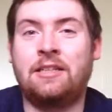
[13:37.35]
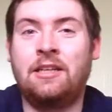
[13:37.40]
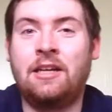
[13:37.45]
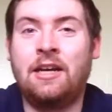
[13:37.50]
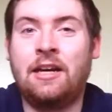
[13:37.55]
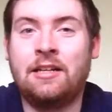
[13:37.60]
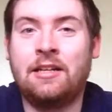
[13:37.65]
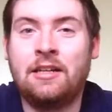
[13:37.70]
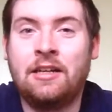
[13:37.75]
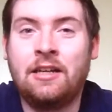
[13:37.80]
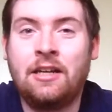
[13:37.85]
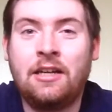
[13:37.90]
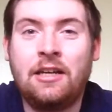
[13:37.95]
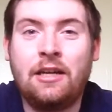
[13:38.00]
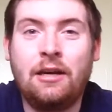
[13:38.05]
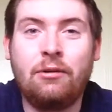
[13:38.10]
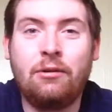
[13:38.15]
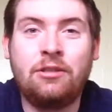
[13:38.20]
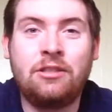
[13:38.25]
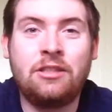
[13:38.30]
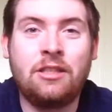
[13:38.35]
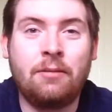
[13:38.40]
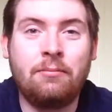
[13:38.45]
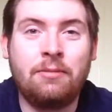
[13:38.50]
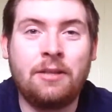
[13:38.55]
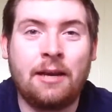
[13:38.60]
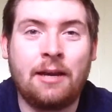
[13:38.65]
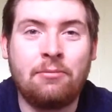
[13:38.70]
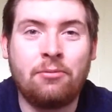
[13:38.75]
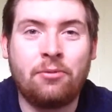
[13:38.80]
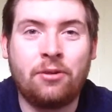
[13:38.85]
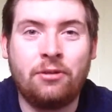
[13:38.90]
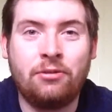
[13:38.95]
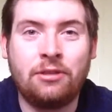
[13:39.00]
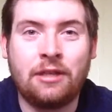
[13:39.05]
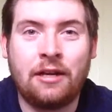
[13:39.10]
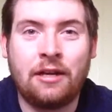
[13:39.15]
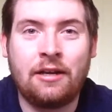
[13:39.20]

He got he was time when he was,